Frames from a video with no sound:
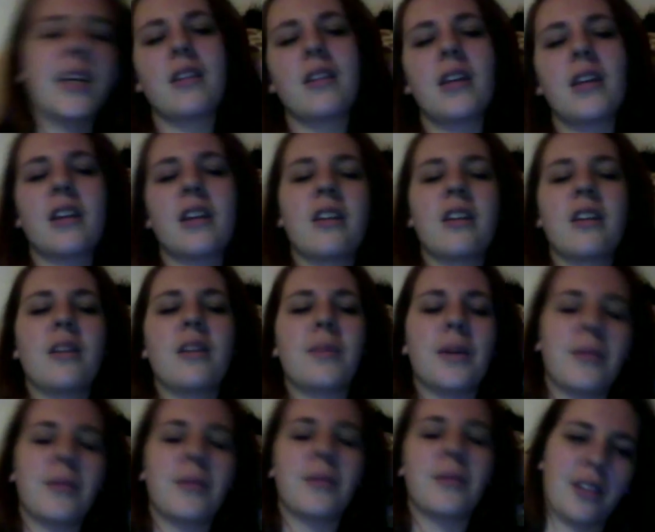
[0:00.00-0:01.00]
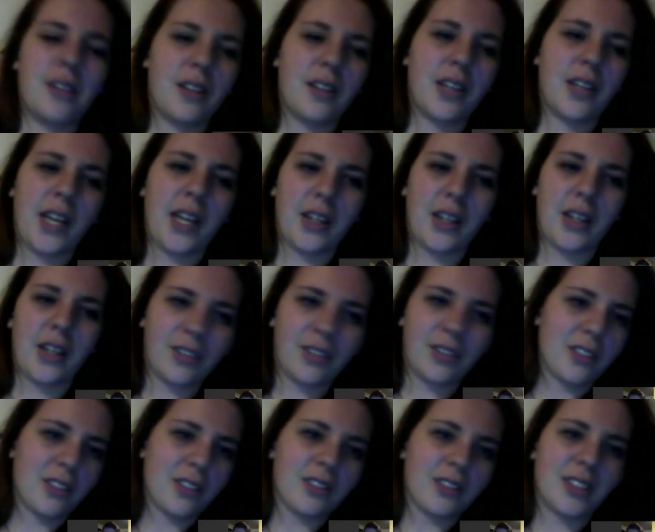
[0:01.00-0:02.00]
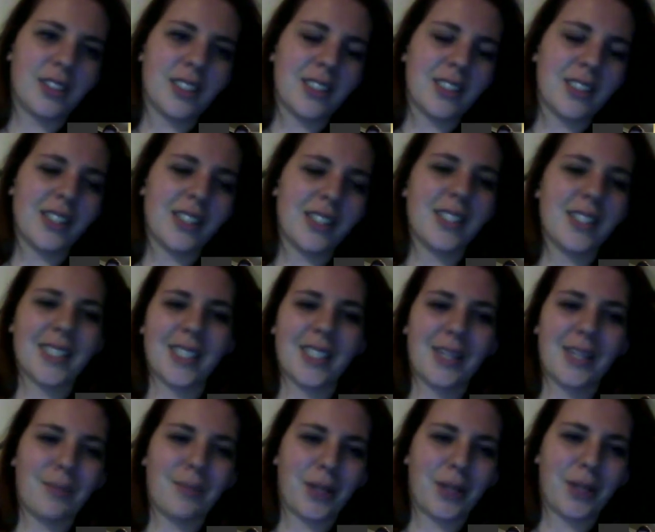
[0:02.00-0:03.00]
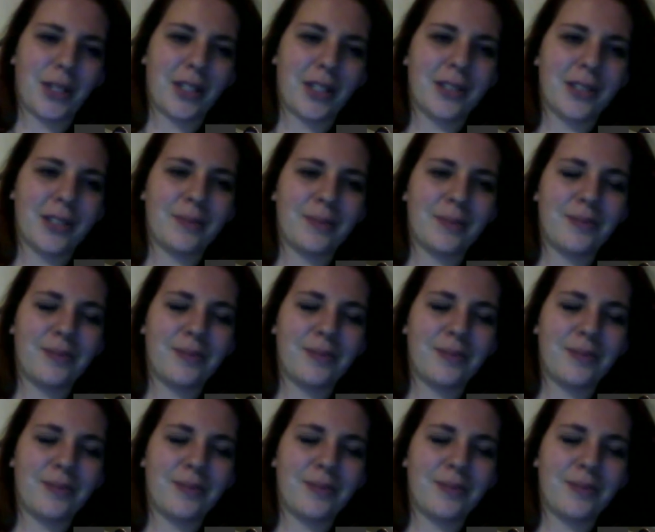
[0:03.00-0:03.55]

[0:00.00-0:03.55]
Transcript: it could be more than categorical since it is a number.